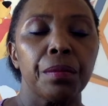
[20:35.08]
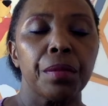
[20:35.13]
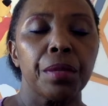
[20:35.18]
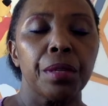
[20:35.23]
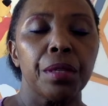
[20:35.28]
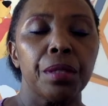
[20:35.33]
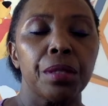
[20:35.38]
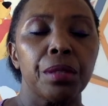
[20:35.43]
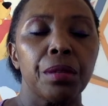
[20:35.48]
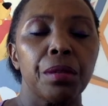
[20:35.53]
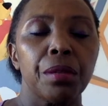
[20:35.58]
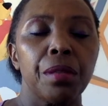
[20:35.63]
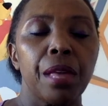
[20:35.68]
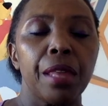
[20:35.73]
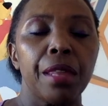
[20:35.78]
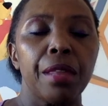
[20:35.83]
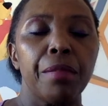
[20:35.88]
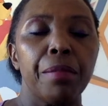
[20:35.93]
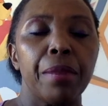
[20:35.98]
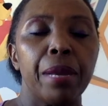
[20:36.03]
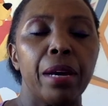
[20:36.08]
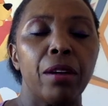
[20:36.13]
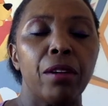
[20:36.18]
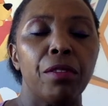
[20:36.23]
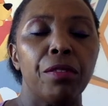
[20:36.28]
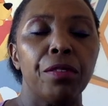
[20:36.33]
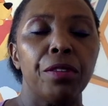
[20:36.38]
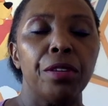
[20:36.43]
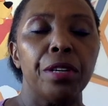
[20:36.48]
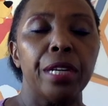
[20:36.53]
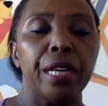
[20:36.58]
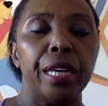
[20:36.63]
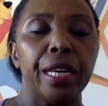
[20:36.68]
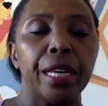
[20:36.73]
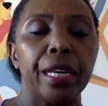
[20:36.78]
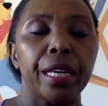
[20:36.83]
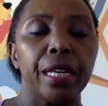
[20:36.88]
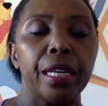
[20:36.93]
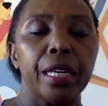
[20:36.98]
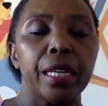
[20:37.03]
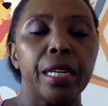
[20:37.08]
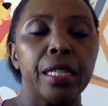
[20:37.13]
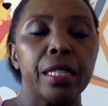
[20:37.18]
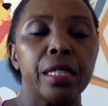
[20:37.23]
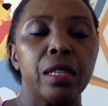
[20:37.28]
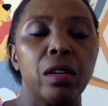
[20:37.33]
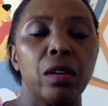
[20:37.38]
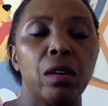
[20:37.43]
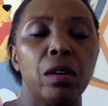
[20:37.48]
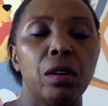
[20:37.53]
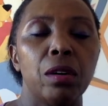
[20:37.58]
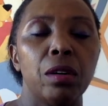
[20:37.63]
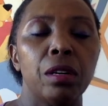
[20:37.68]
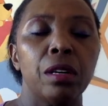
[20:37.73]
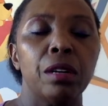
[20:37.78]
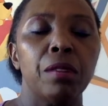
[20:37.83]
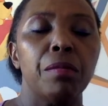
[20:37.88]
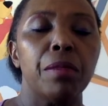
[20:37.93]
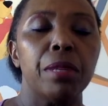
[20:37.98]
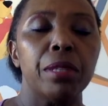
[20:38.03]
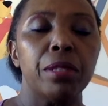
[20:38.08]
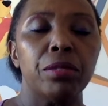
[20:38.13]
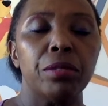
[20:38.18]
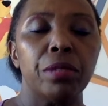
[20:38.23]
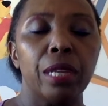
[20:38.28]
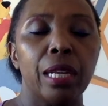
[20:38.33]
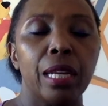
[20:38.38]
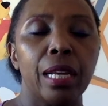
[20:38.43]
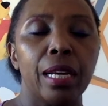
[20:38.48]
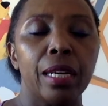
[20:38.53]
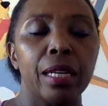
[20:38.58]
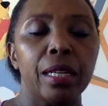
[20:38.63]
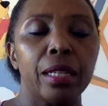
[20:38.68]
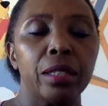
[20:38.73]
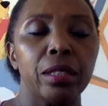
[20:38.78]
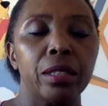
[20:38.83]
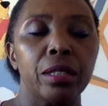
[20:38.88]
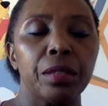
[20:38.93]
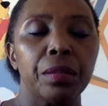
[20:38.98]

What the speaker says: so that the back of your neck is long but relaxed.